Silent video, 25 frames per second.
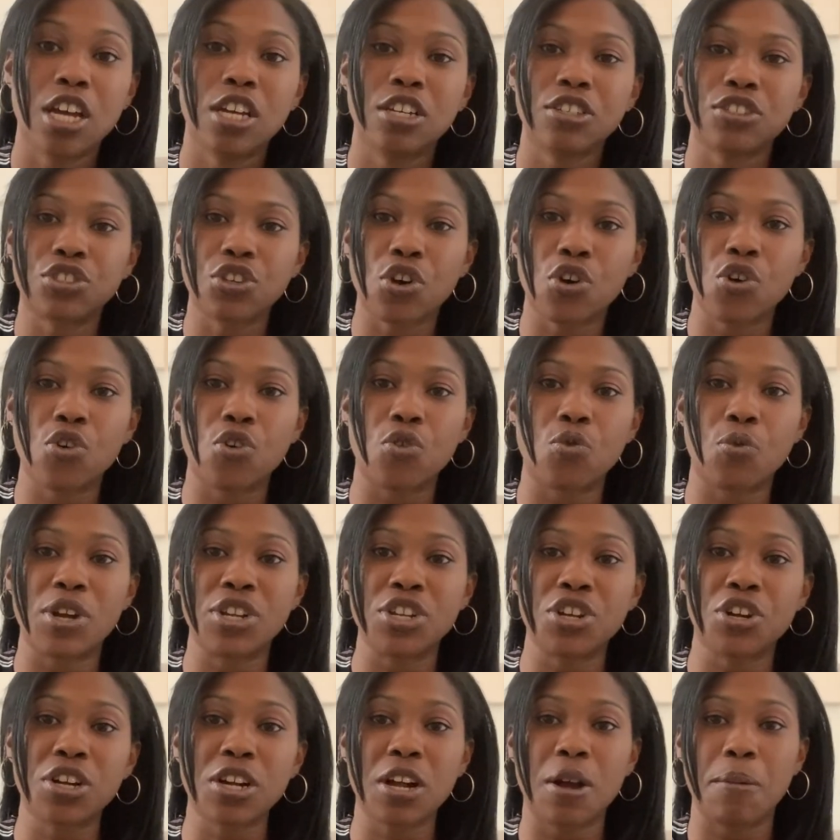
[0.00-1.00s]
So
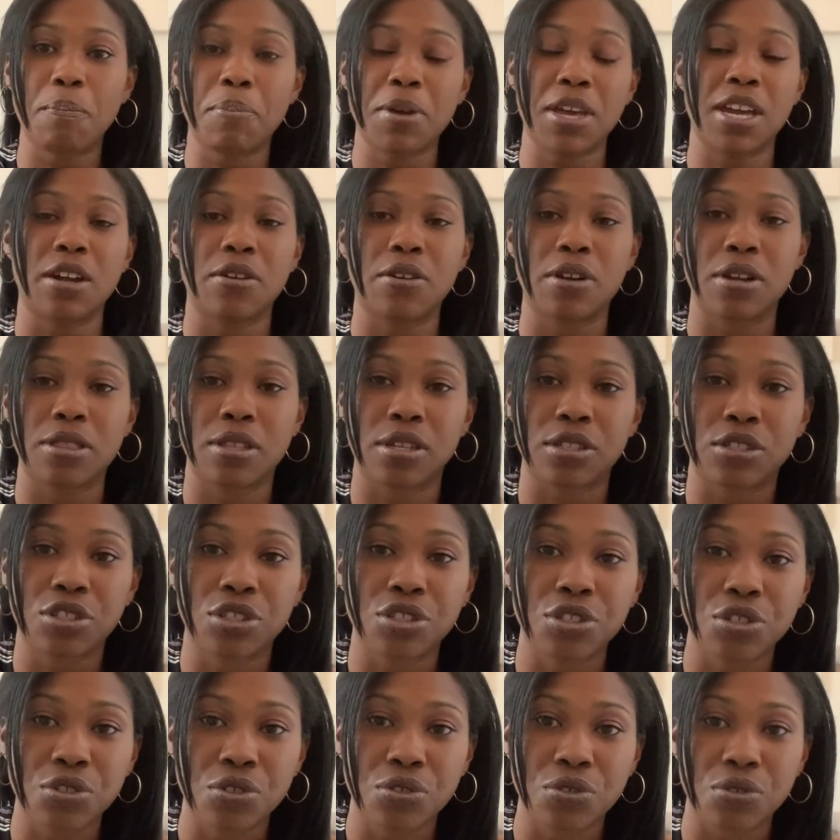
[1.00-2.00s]
when you're comparing the
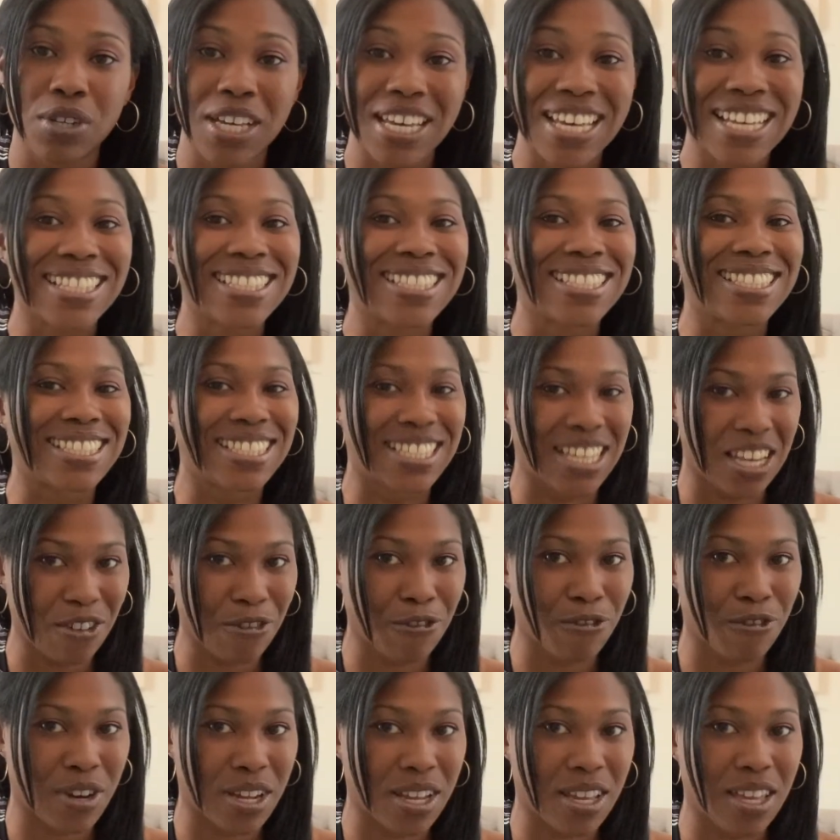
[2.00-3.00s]
two, it's
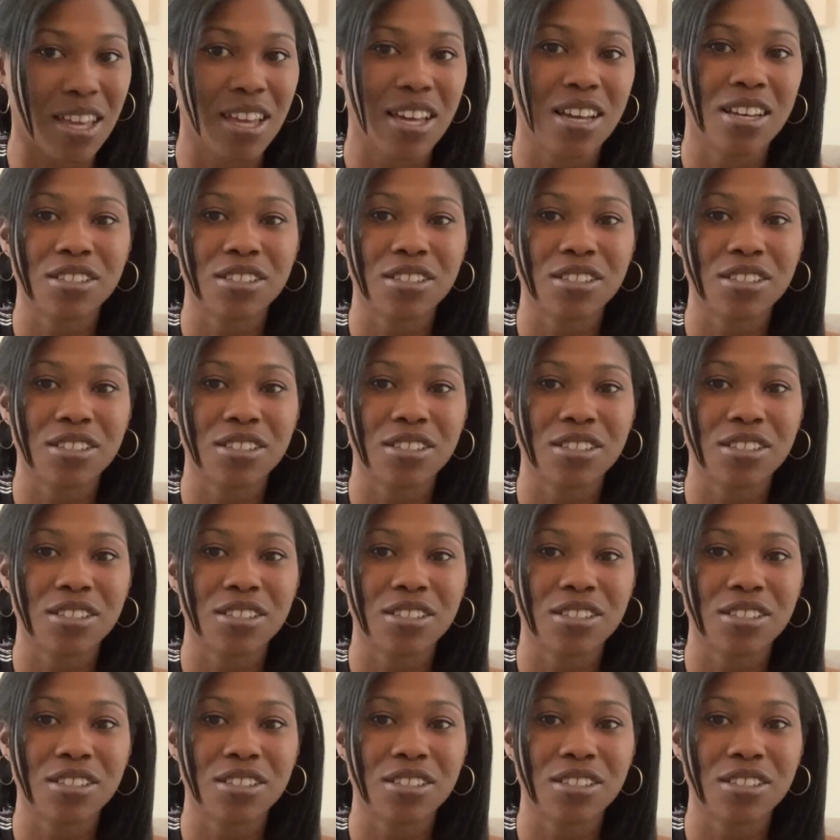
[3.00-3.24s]
different.